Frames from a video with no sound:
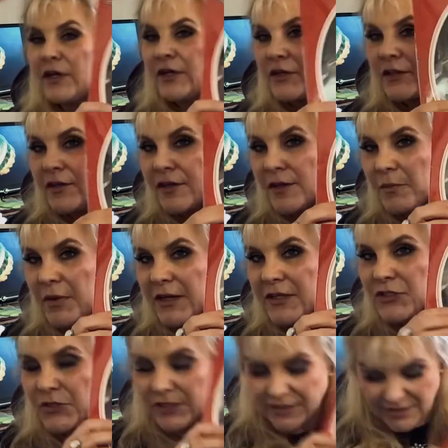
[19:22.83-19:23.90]
good looking
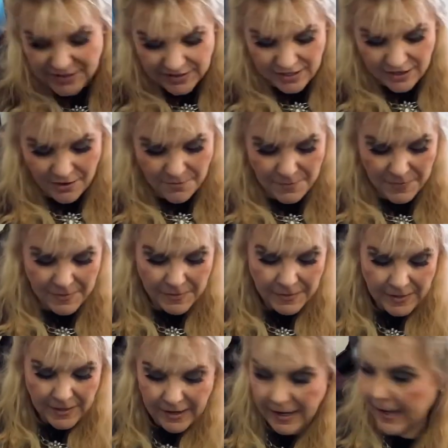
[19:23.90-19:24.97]
picture disc there.
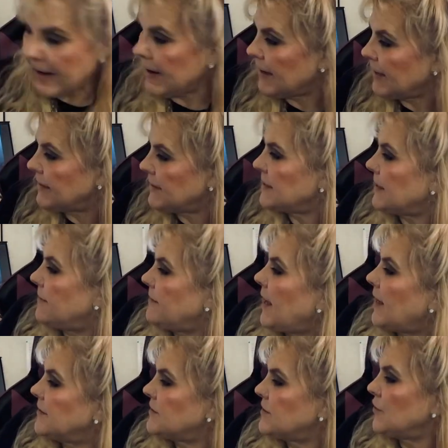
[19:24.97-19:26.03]
And
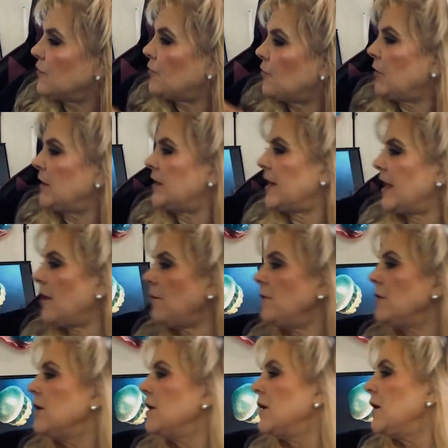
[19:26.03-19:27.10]
that's here for you now.
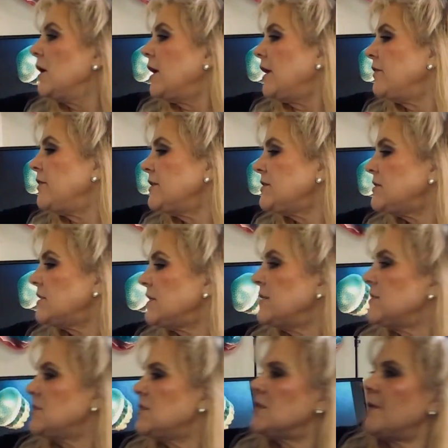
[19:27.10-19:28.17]
This
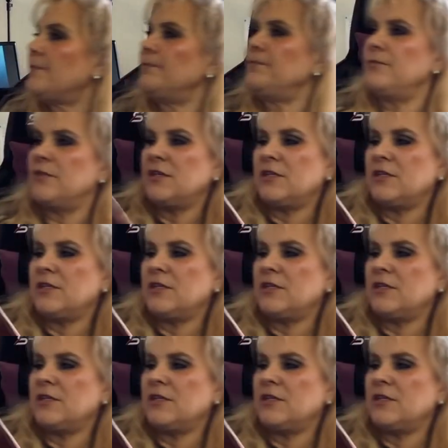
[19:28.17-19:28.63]
is the